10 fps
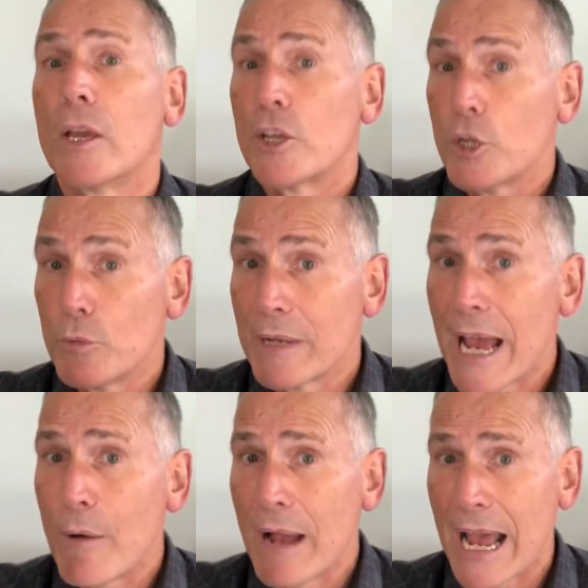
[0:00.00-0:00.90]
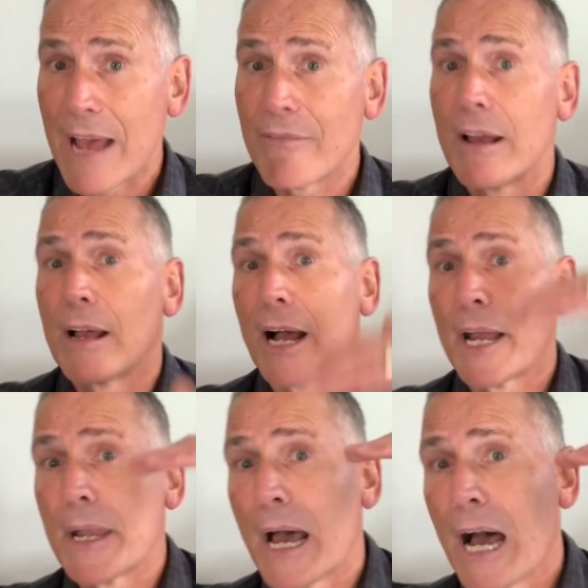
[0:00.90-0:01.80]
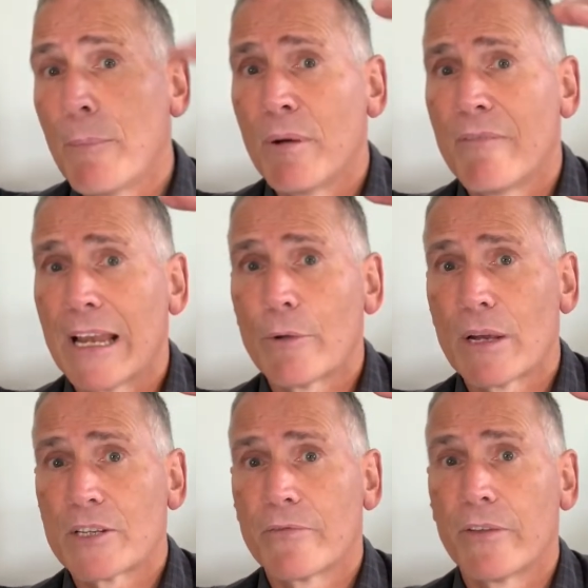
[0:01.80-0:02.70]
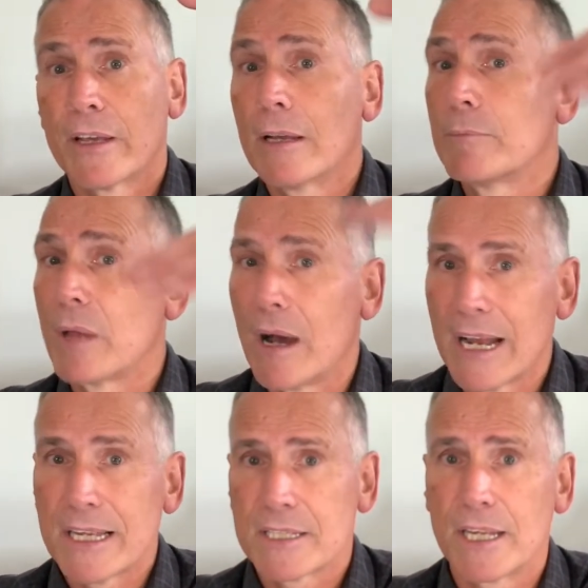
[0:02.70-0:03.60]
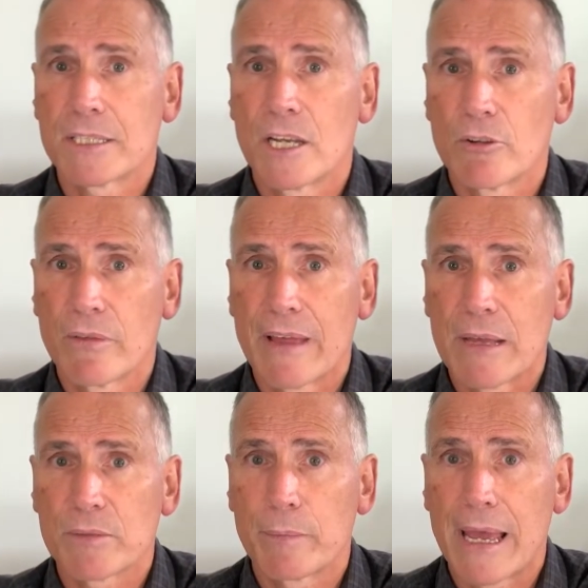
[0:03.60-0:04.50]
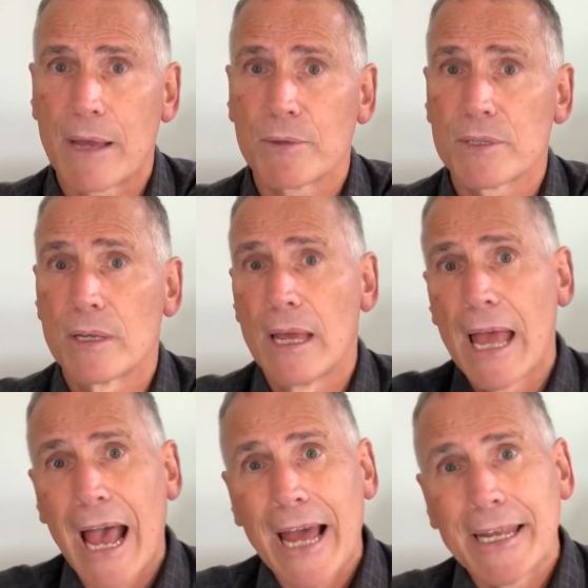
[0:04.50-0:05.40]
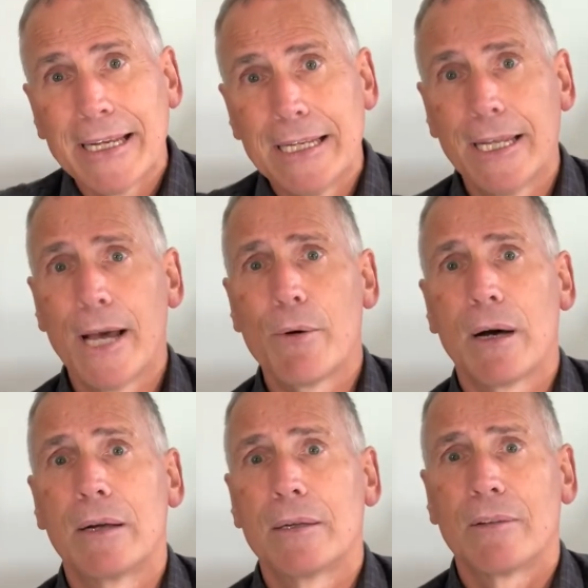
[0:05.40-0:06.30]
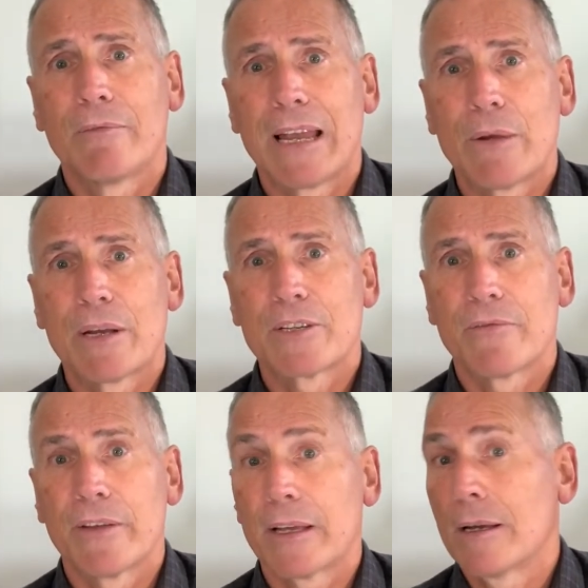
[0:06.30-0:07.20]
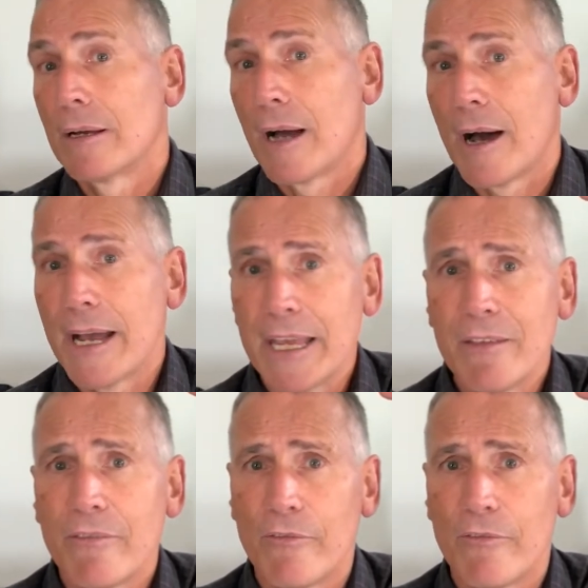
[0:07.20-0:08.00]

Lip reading: You now have an upper valuation figure, i.e. £600,000, and a lower valuation figure, i.e.